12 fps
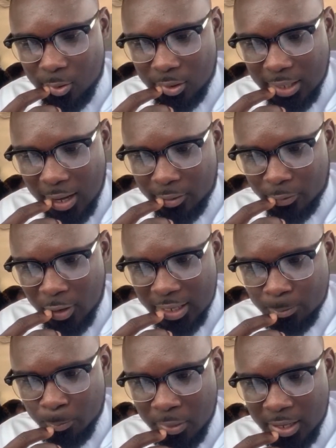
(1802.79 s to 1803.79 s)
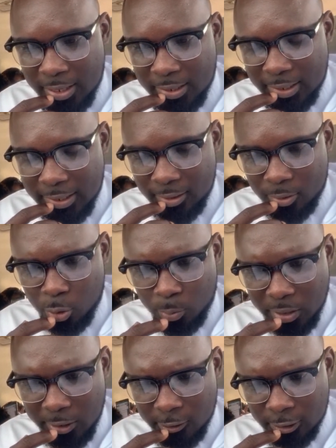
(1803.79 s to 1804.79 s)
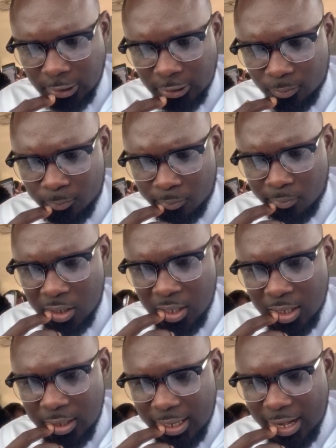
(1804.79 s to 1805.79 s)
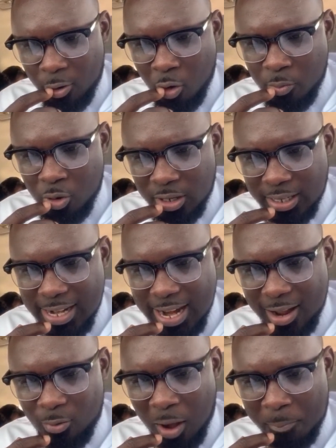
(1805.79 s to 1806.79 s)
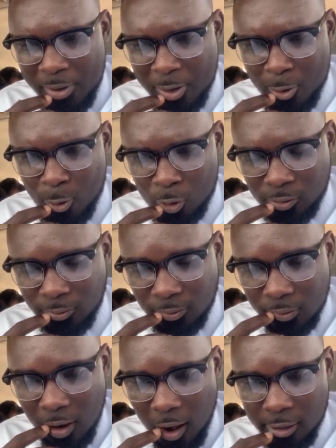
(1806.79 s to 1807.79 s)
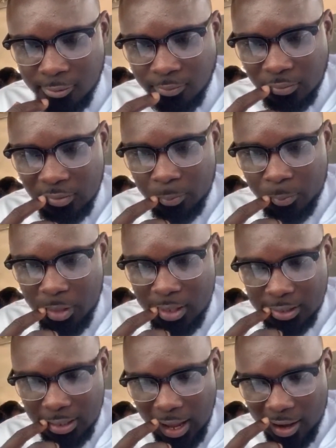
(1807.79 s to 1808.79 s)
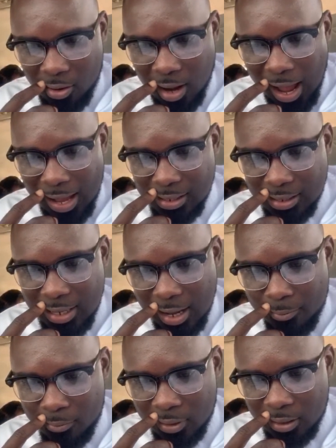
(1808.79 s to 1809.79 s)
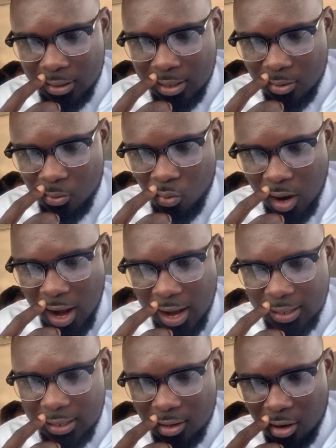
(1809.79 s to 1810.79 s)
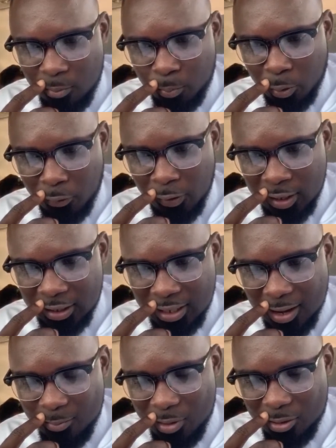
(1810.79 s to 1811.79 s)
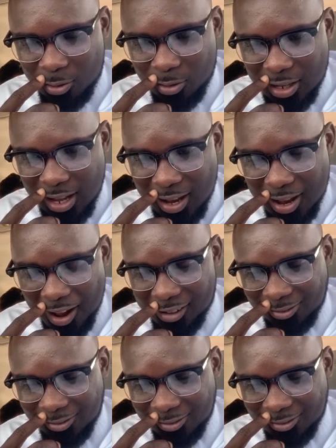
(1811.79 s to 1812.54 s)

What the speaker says: Thanks for explaining it to me. Okay. Nana Romeo dear. Wabiro. Please, can you ask them the word unprofessional means to guy?